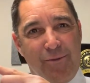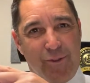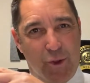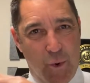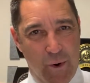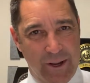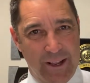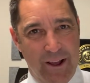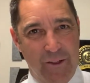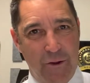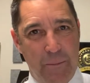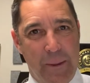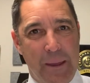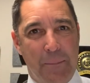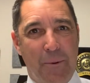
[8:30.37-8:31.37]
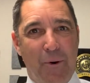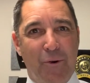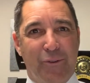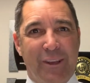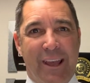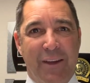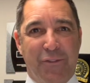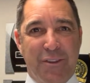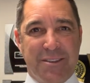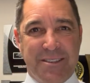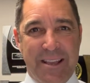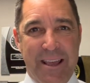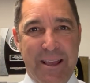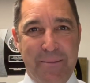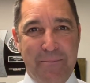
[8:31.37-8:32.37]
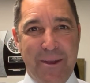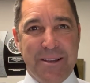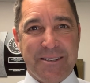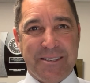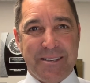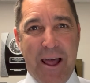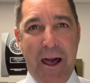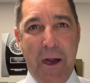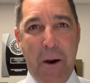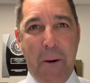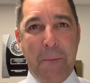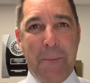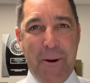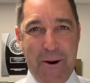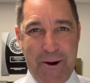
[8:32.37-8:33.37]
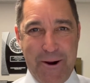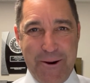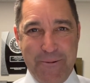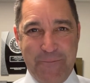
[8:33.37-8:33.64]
20 other people to get the same style burger.